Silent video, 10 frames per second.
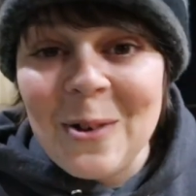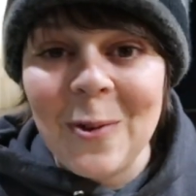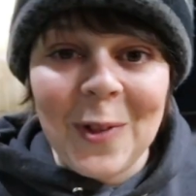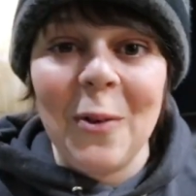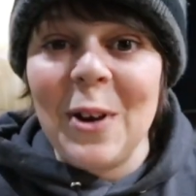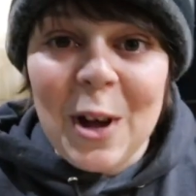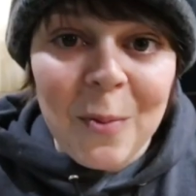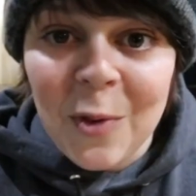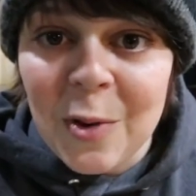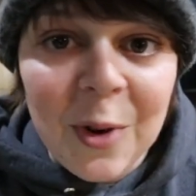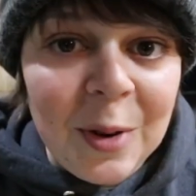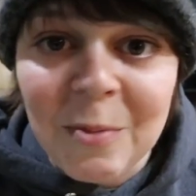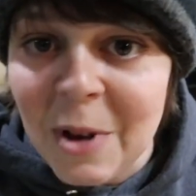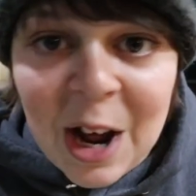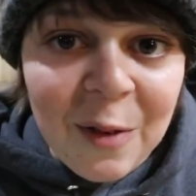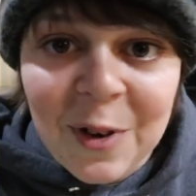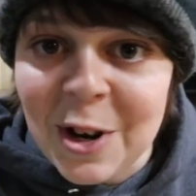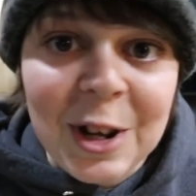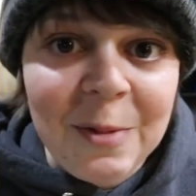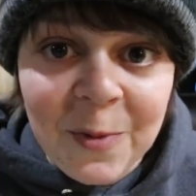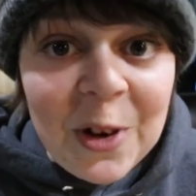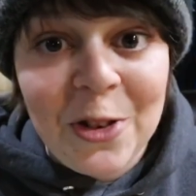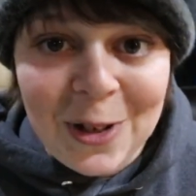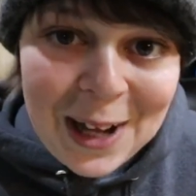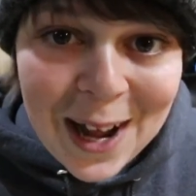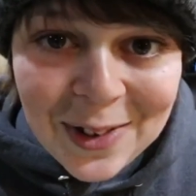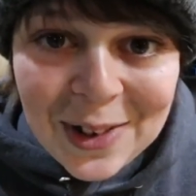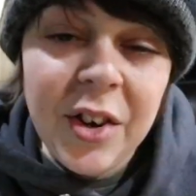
without him, we wouldn't have any fish to catch.